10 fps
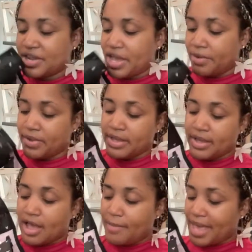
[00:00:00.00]
You know,
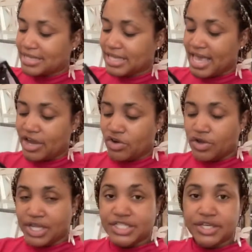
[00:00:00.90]
it has a hanger
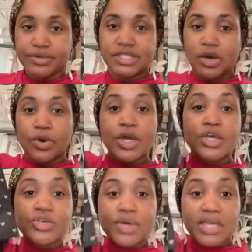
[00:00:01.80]
on it too. So
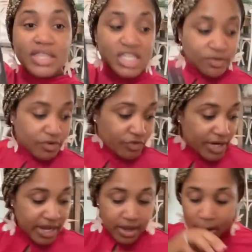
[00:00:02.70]
you get this for
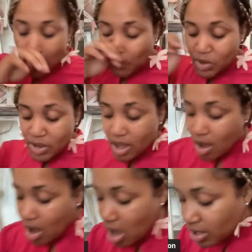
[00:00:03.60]
free when you get
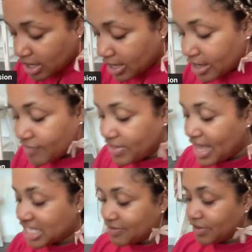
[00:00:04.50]
all of the
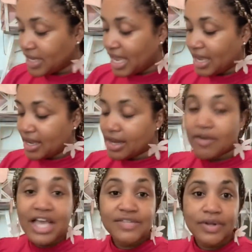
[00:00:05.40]

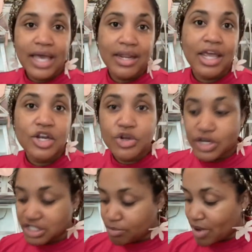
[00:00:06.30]
exfoliating and
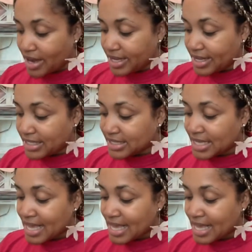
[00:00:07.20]
nourishing products.